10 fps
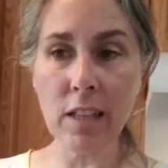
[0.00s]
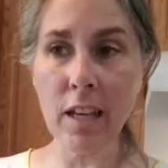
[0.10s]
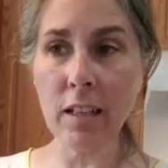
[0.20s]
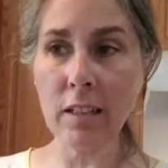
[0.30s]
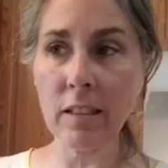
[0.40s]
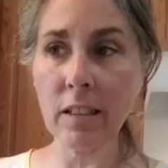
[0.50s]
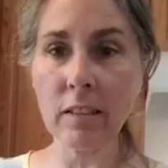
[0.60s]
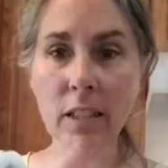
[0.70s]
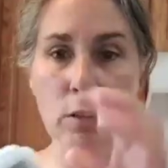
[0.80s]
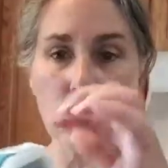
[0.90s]
and
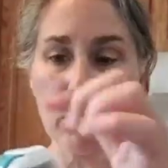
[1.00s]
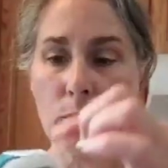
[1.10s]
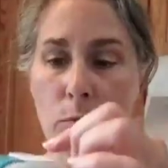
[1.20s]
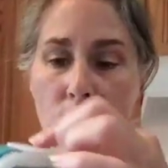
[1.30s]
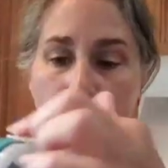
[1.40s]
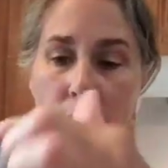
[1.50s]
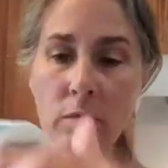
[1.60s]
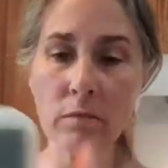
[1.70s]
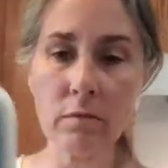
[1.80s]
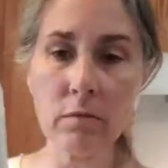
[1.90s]
liquid
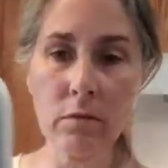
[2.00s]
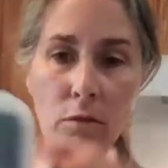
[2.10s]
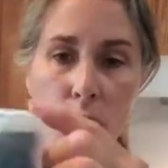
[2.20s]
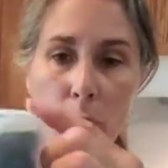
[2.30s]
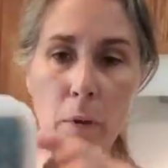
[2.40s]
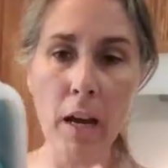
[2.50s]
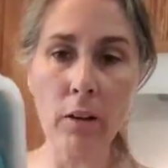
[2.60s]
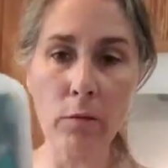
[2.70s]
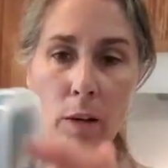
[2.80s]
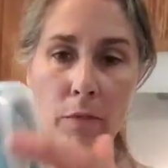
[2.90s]
will drip
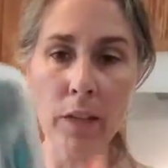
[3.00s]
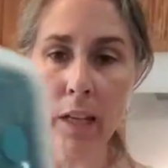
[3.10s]
out around the